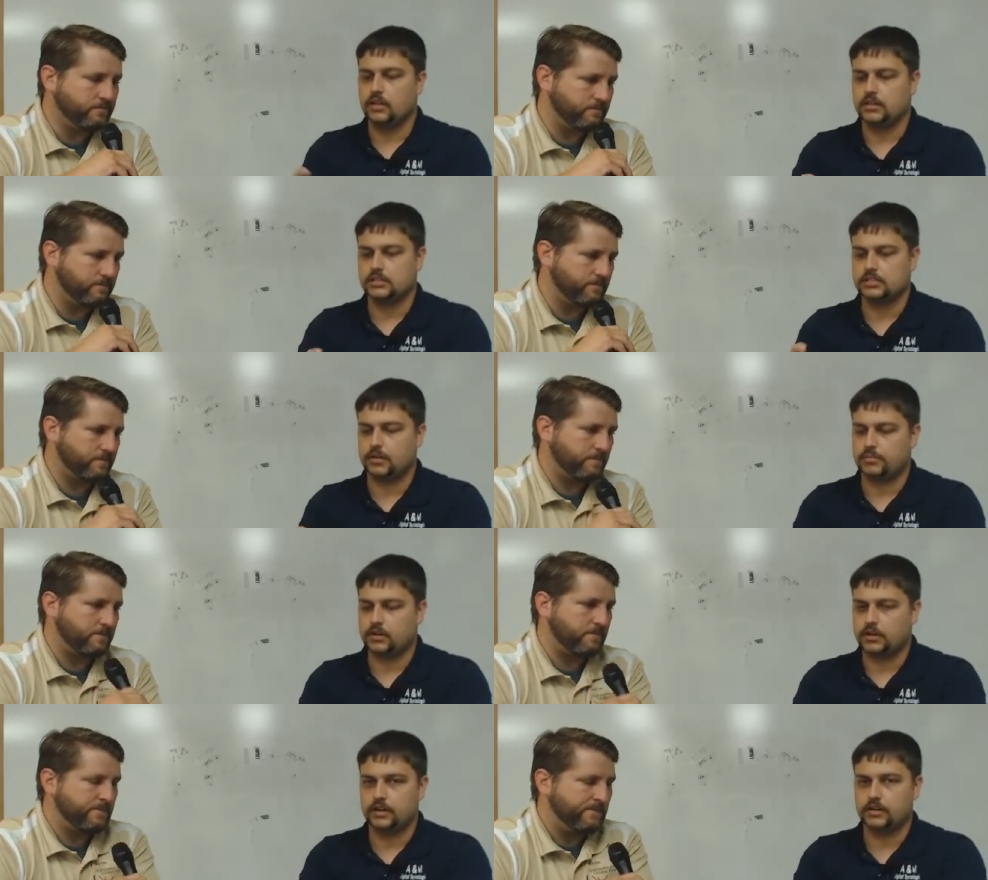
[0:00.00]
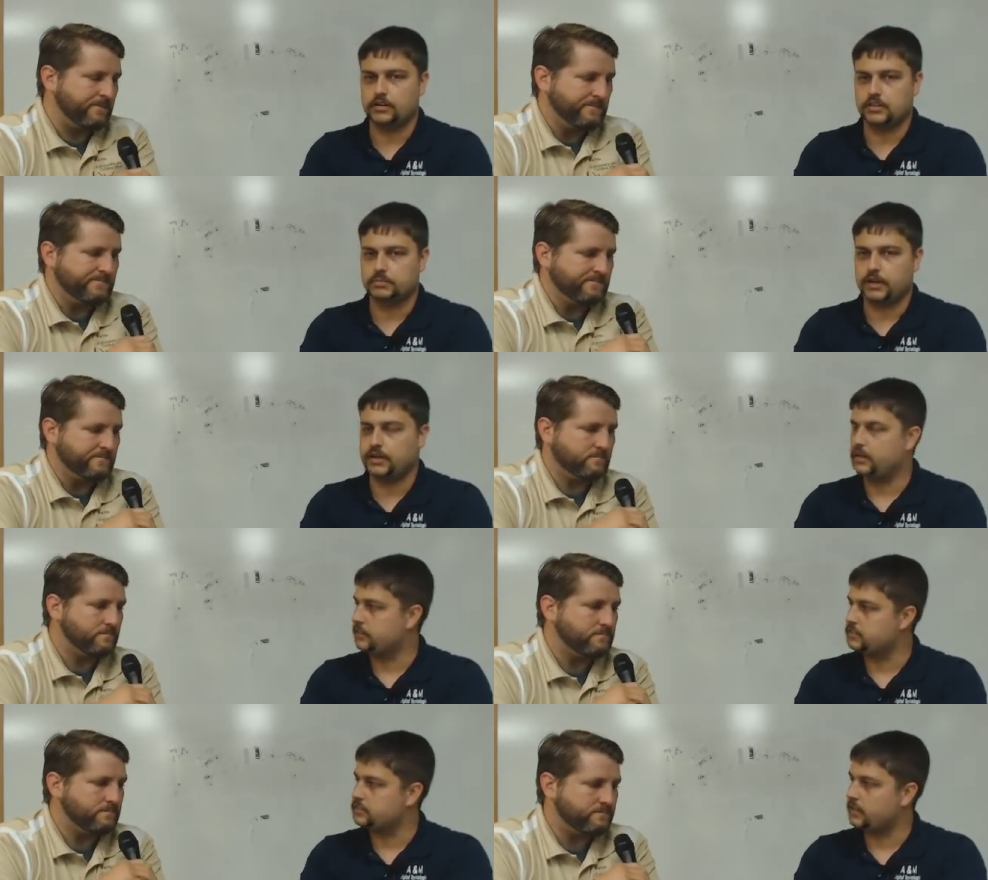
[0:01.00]
Speaker 1: This top bar here, this button here,
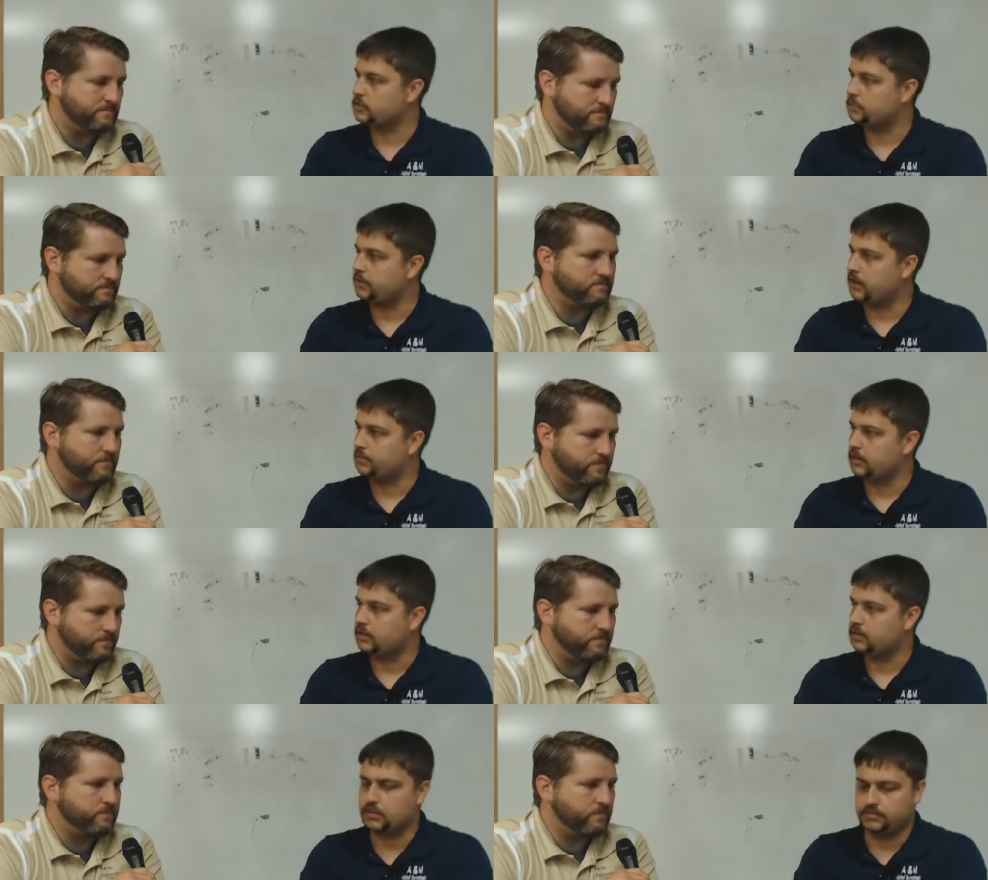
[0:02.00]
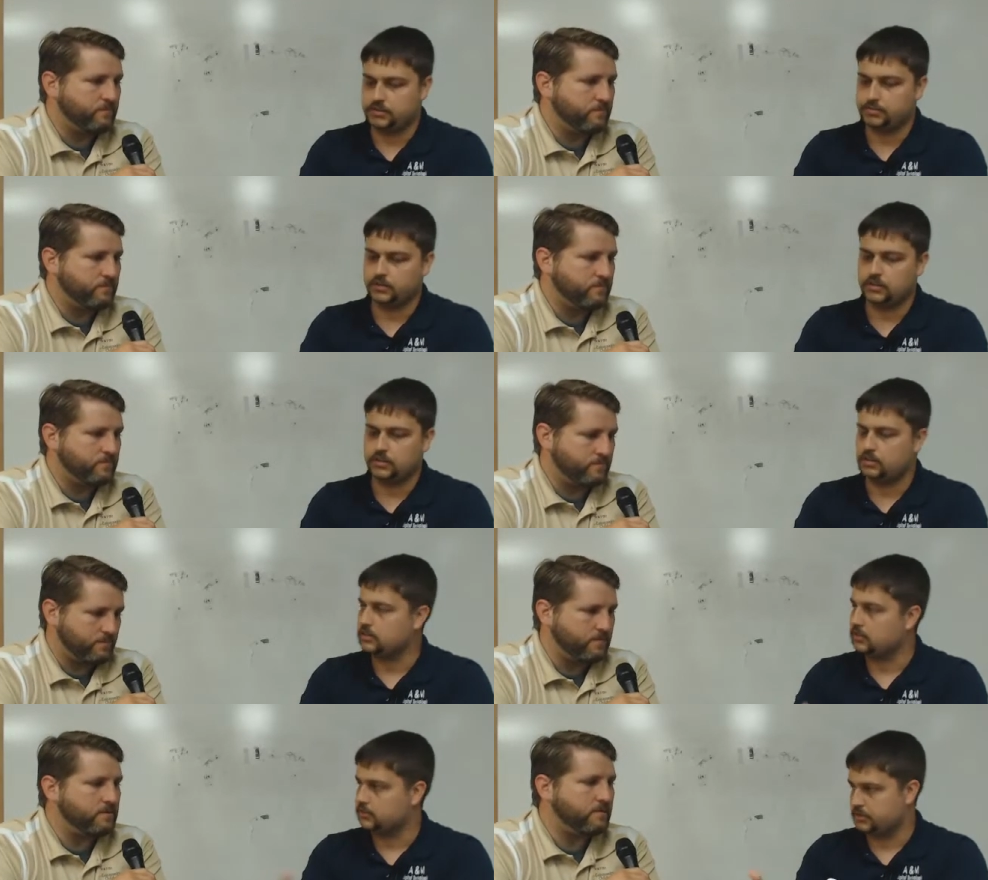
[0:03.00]
this is the actual power button. If you put, it
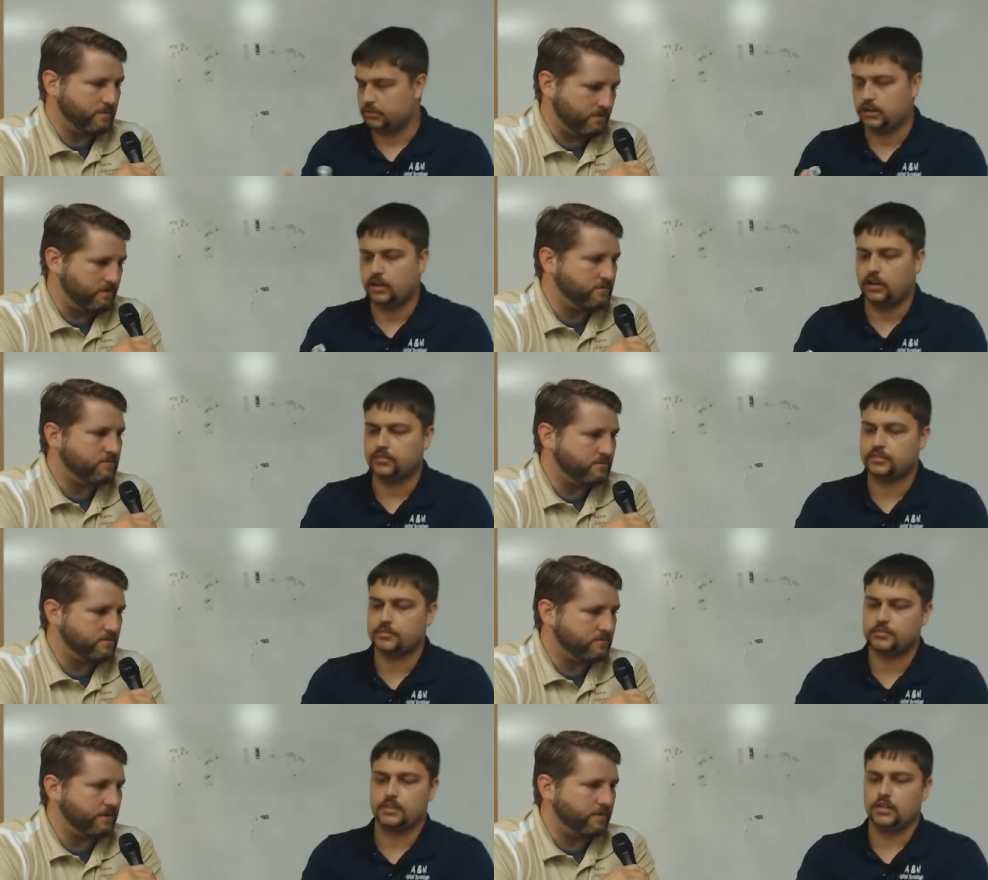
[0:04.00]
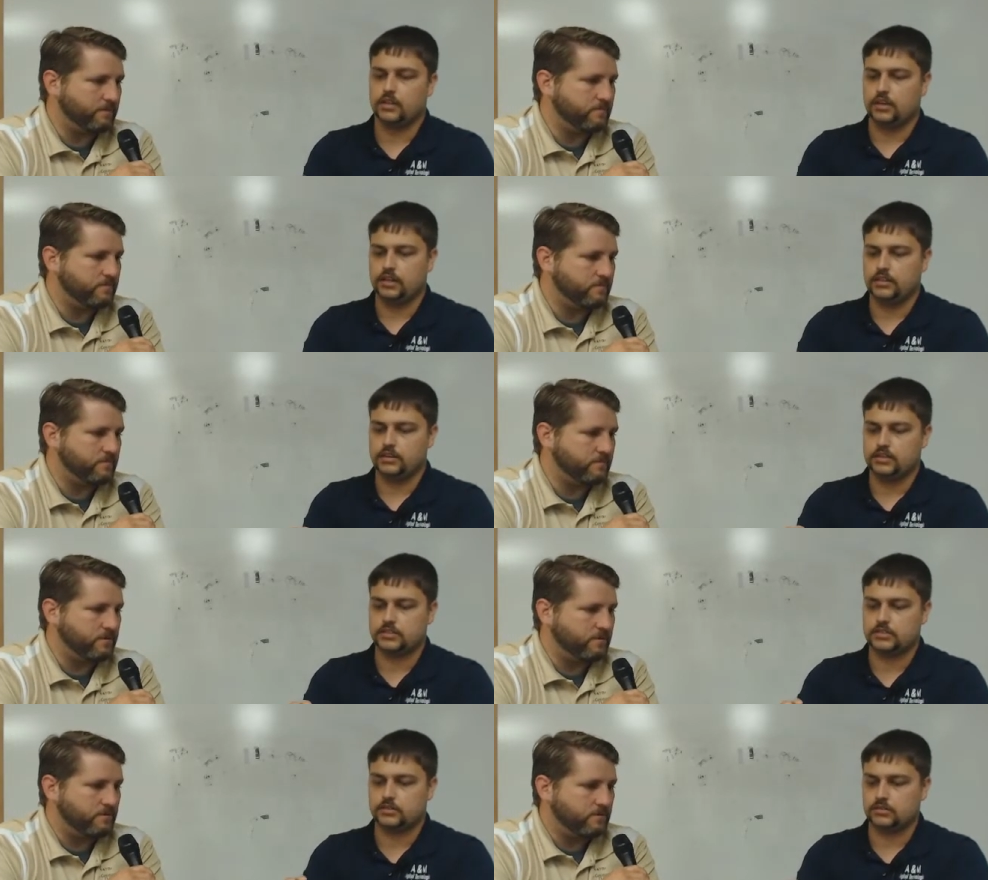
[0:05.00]
turns it on and off. Yep. And then this